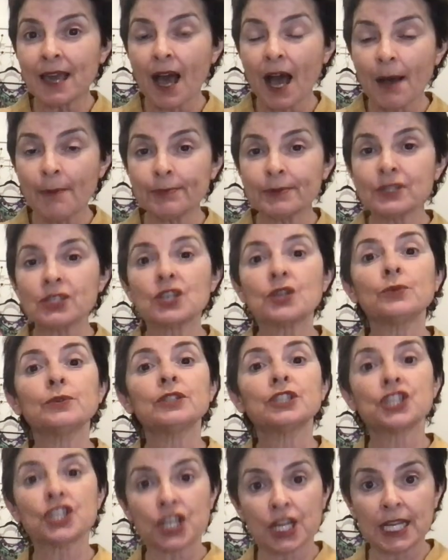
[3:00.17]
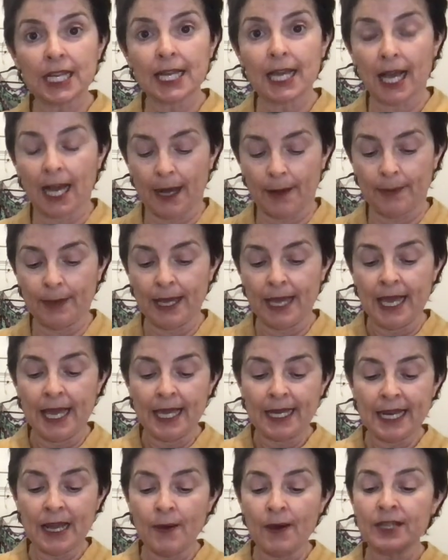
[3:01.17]
cup to a G cup.
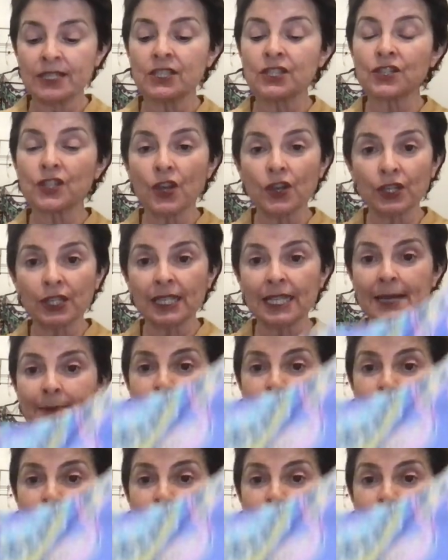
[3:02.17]
Now, I certainly